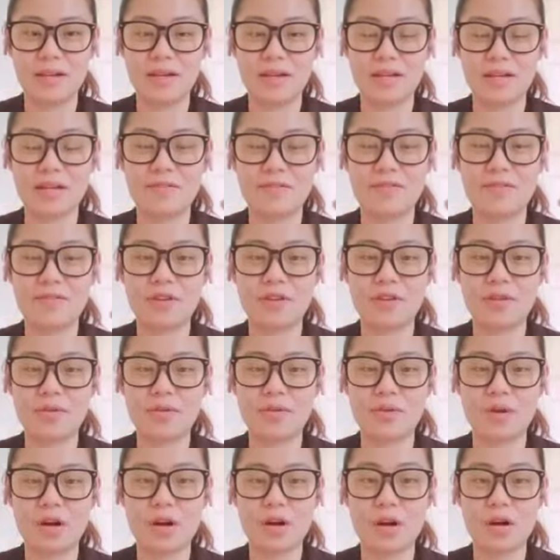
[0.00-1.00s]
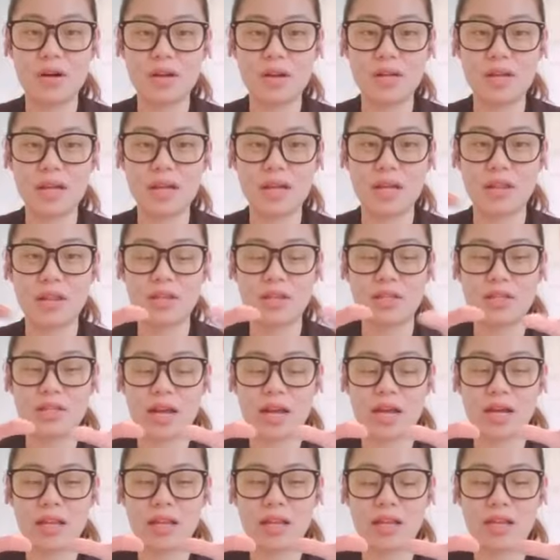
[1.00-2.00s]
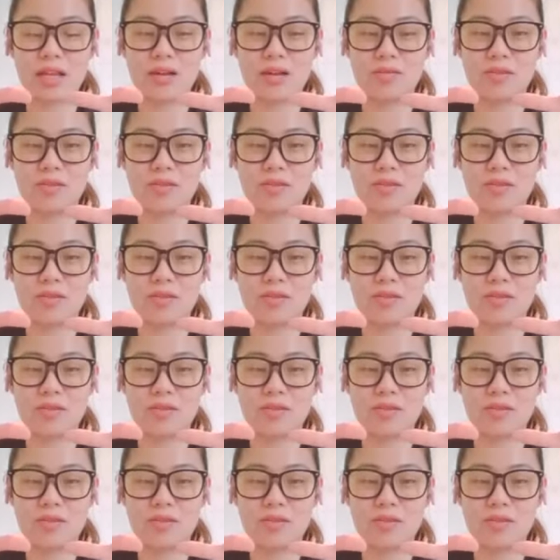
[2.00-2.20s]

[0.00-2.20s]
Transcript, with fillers: And if you are getting the technique